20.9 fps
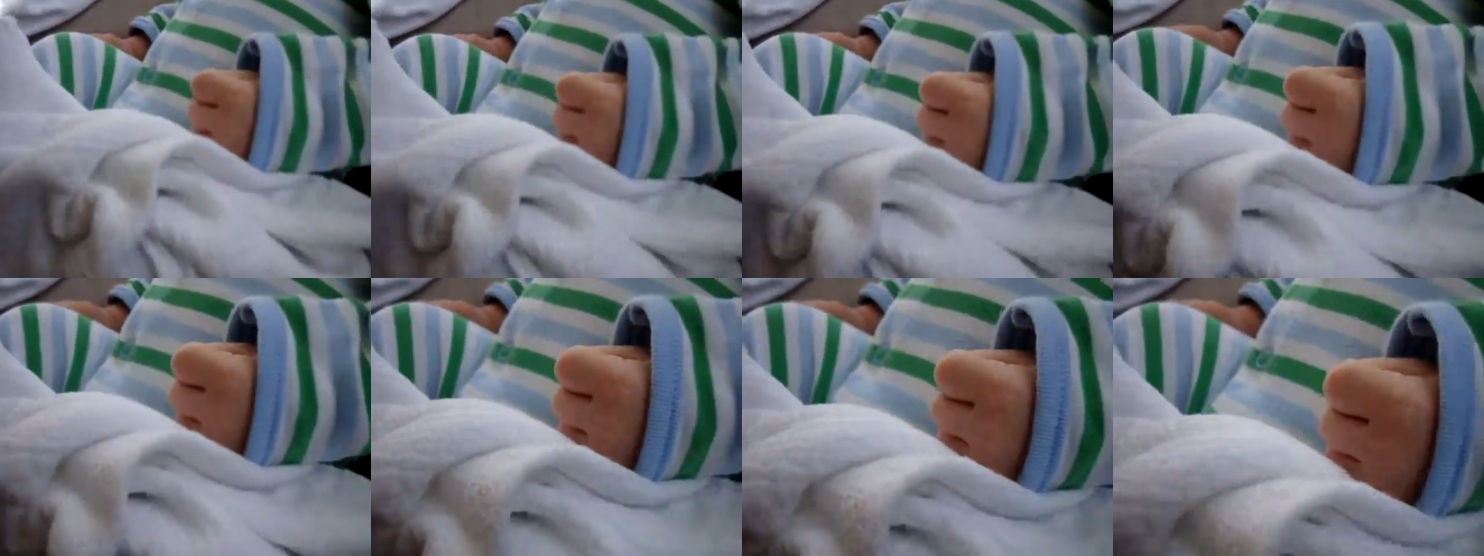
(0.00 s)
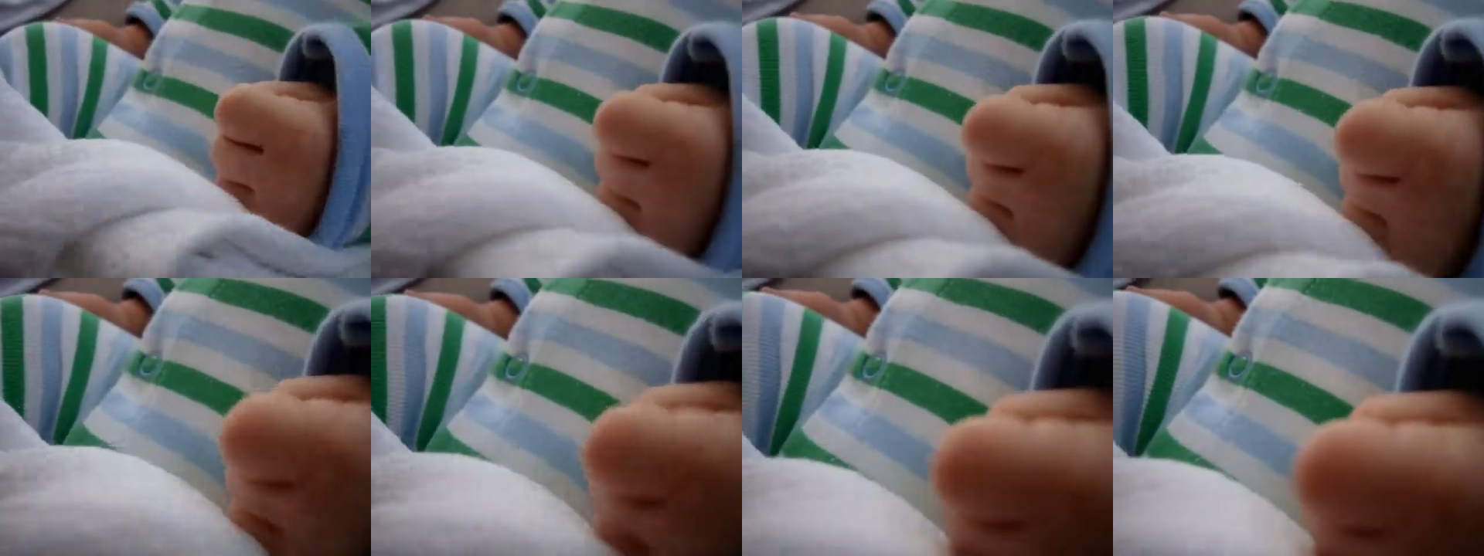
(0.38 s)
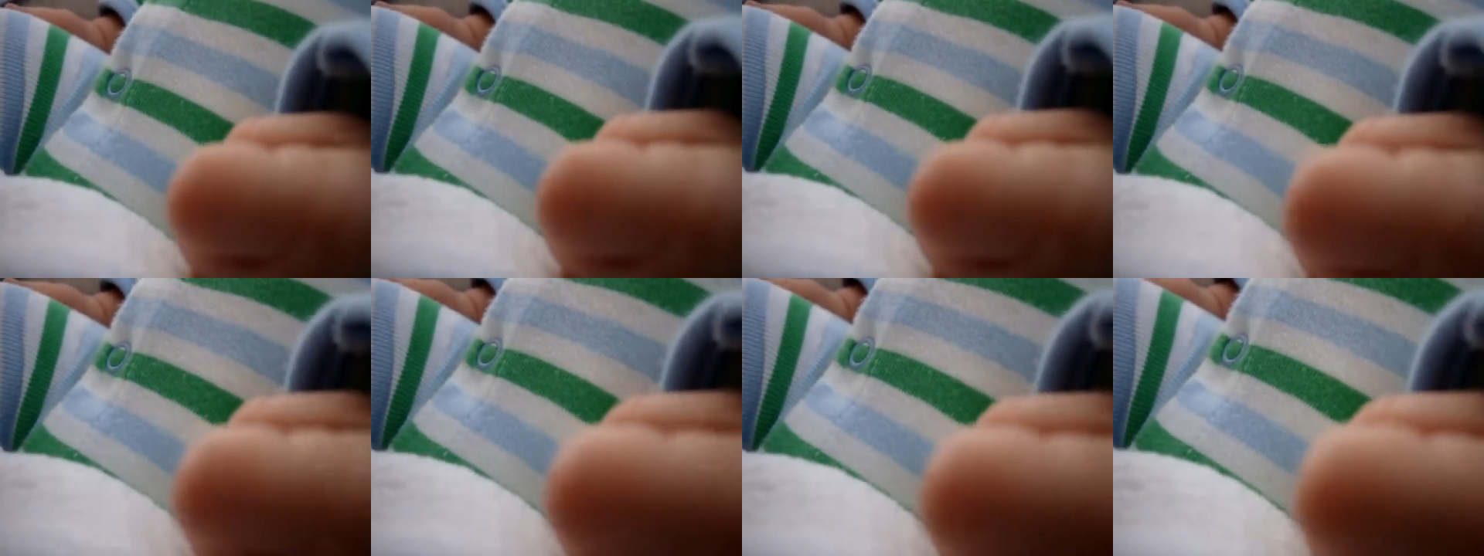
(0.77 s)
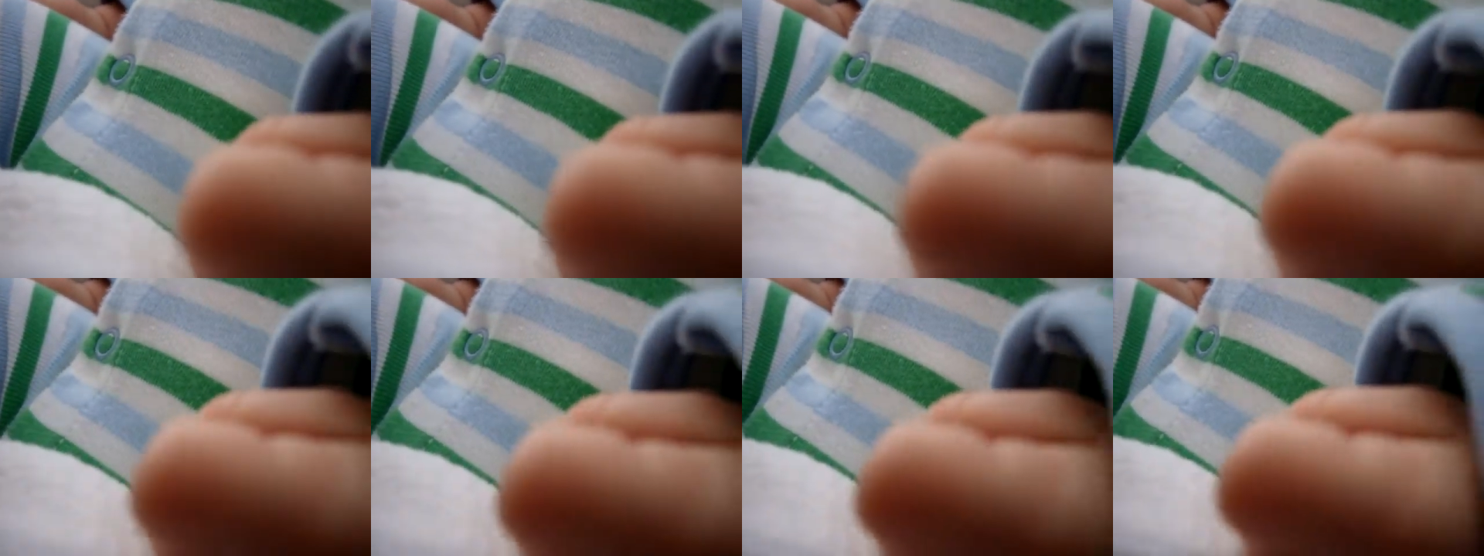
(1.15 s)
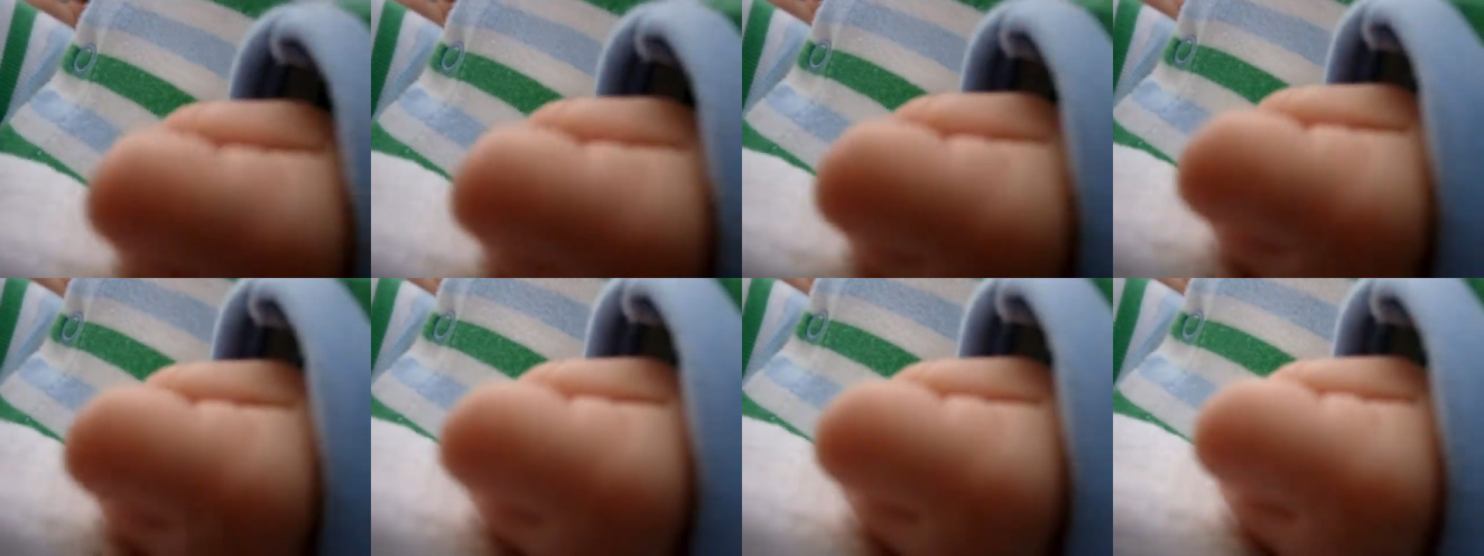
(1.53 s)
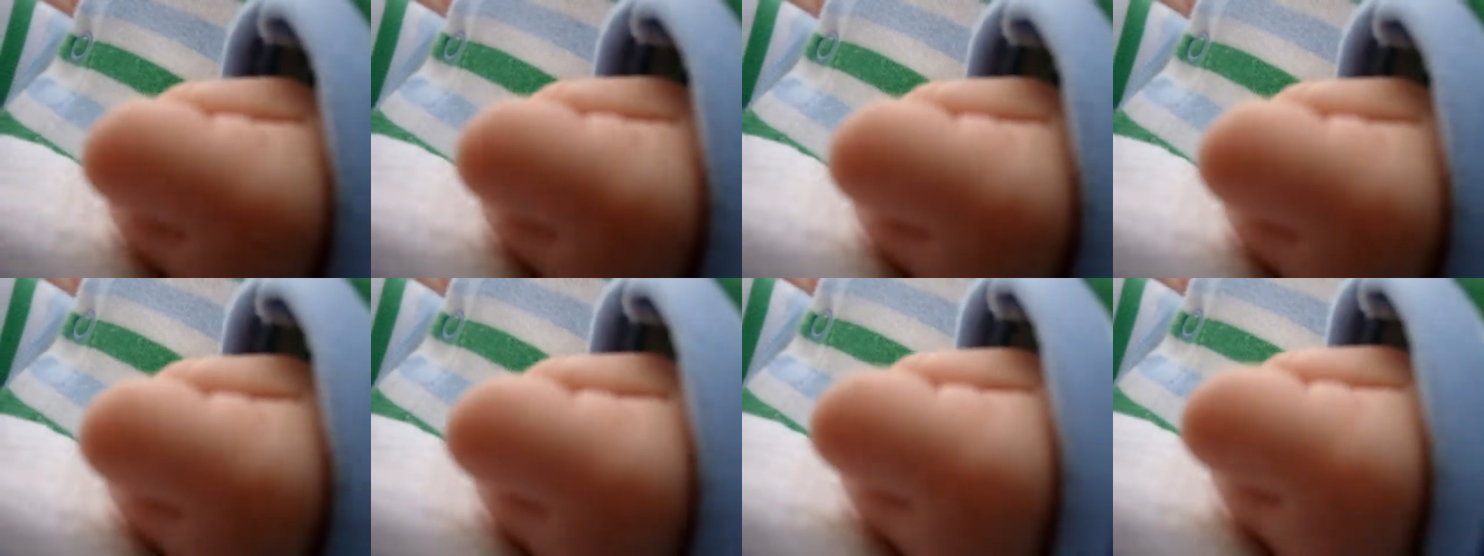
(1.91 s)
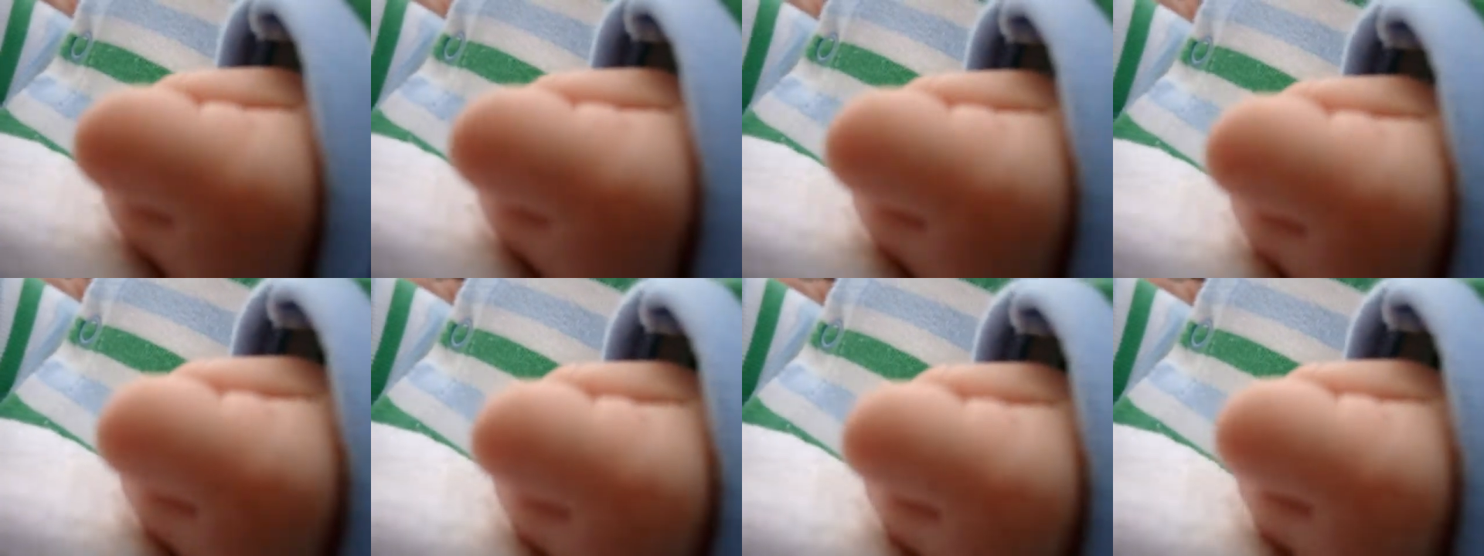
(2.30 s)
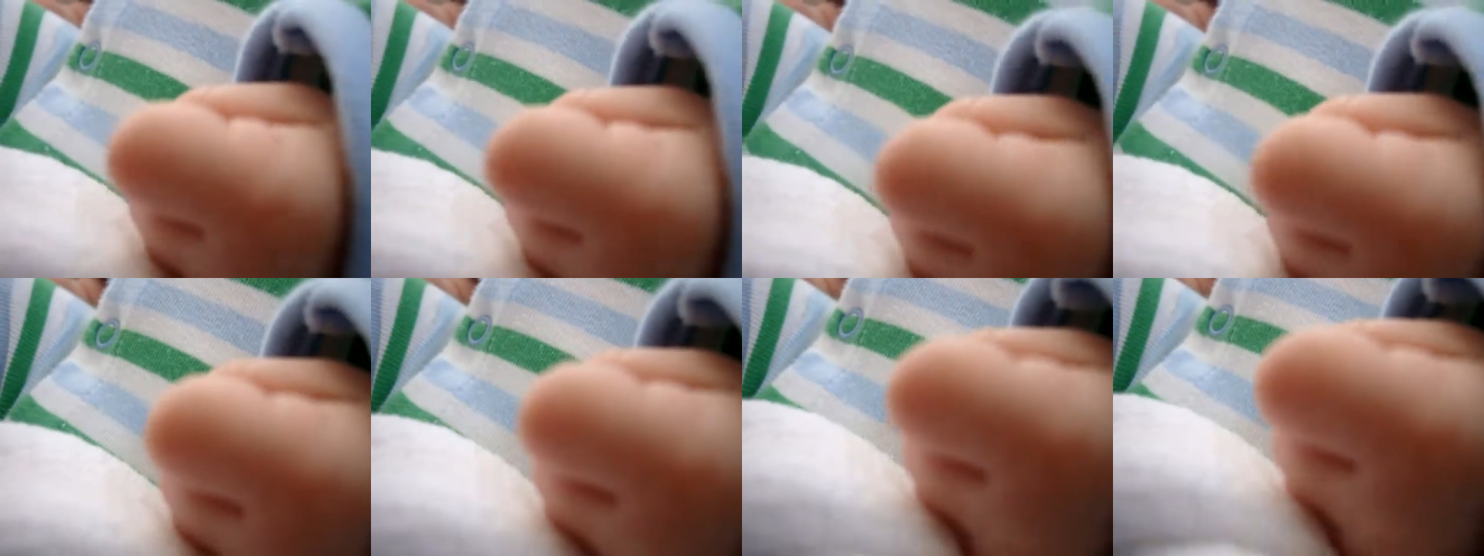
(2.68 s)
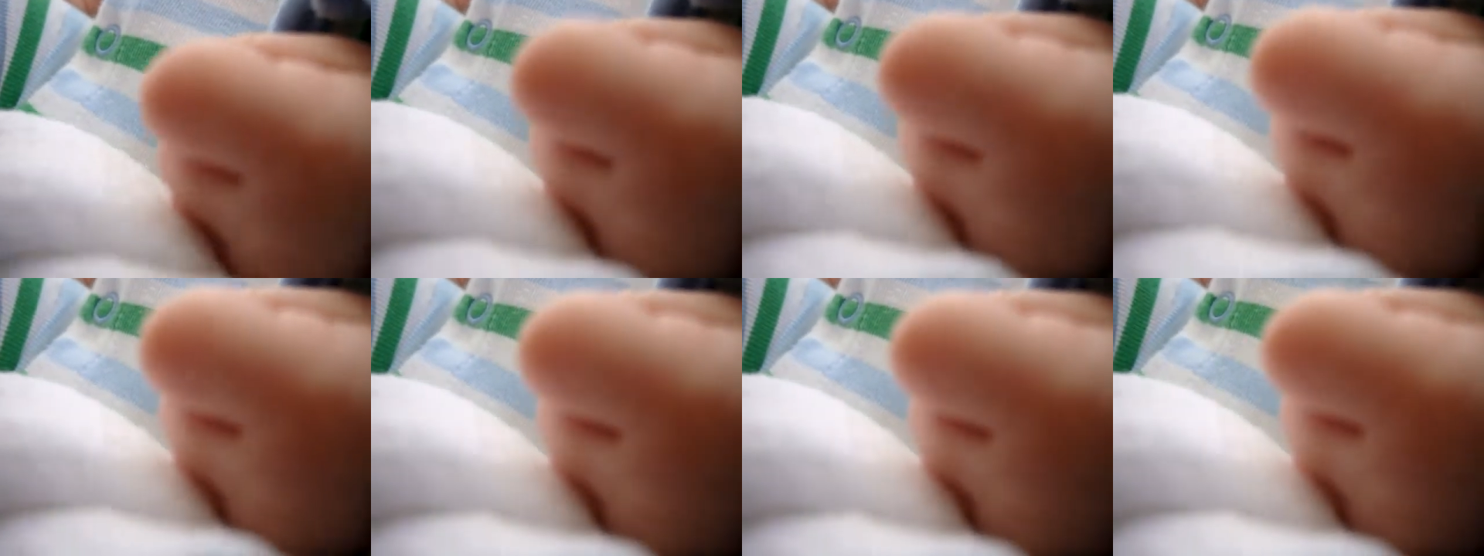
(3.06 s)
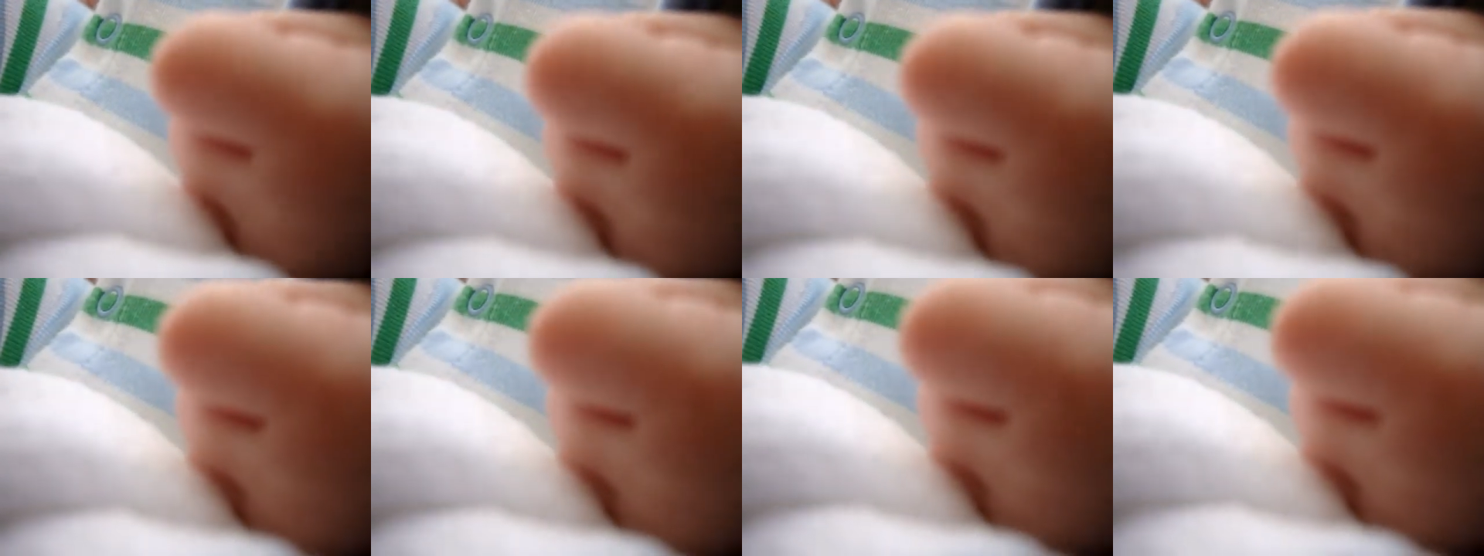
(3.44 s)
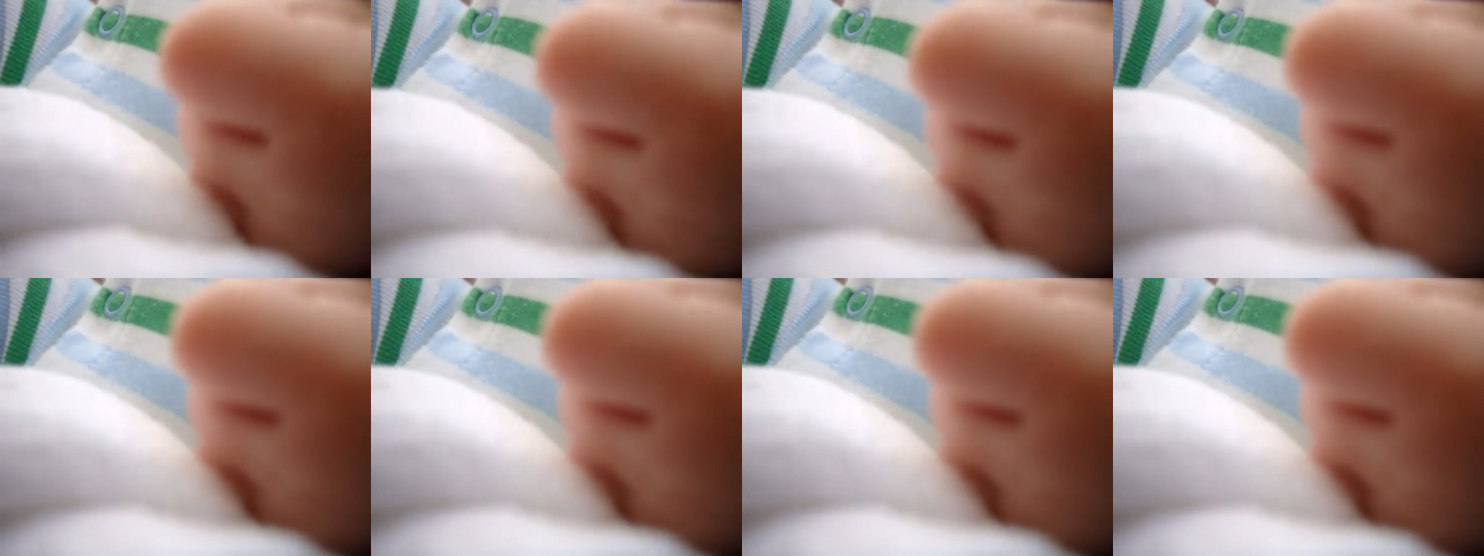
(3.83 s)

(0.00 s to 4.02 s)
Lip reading: [unreadable: no face in view]